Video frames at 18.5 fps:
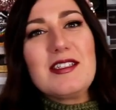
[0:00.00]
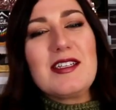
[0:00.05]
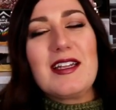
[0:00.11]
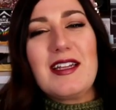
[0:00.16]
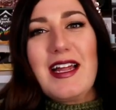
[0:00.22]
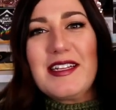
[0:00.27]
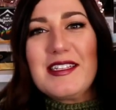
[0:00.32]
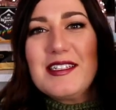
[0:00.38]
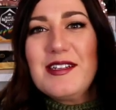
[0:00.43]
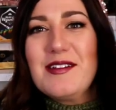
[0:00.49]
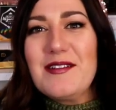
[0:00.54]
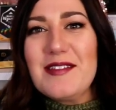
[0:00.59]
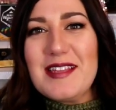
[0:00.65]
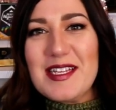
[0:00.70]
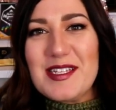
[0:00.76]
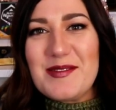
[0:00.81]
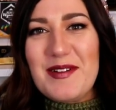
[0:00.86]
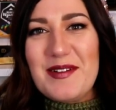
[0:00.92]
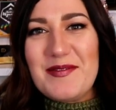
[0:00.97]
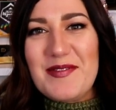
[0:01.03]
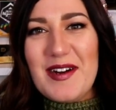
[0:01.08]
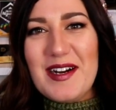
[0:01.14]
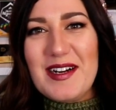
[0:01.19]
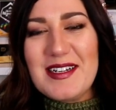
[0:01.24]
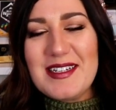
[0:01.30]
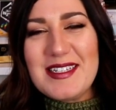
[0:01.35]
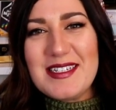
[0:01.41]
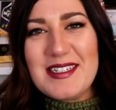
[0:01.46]
So let's do this one
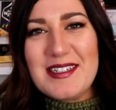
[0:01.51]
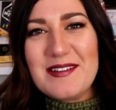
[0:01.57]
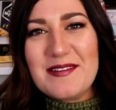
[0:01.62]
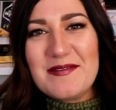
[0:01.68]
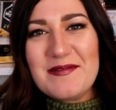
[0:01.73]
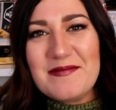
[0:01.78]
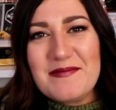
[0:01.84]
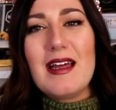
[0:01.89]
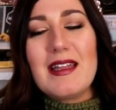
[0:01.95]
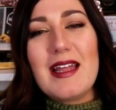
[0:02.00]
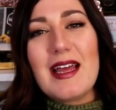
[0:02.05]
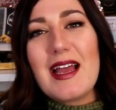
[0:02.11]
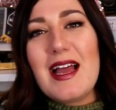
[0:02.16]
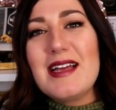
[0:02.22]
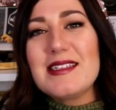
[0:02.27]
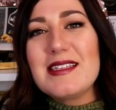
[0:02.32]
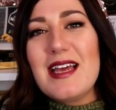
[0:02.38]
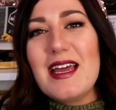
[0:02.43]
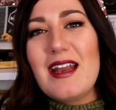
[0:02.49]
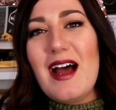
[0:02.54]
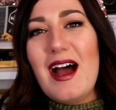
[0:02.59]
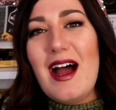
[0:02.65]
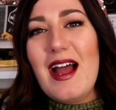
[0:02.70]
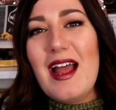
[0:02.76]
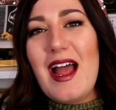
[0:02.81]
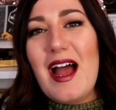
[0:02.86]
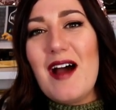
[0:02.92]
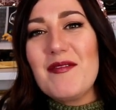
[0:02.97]
first. Like I said,
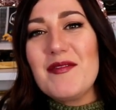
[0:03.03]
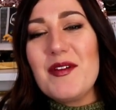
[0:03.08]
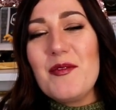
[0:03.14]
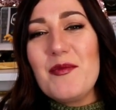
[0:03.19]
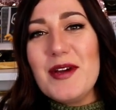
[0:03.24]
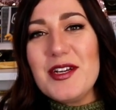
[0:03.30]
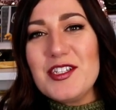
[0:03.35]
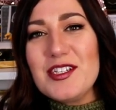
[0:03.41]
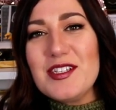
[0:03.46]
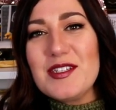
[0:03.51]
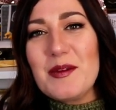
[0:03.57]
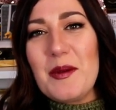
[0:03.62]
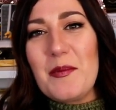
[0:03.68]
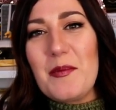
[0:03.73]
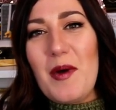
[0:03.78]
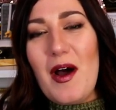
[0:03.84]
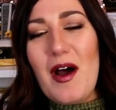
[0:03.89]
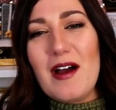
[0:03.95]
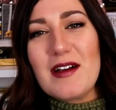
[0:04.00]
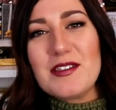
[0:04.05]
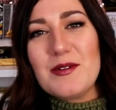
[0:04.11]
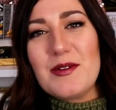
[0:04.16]
I have the wishes box,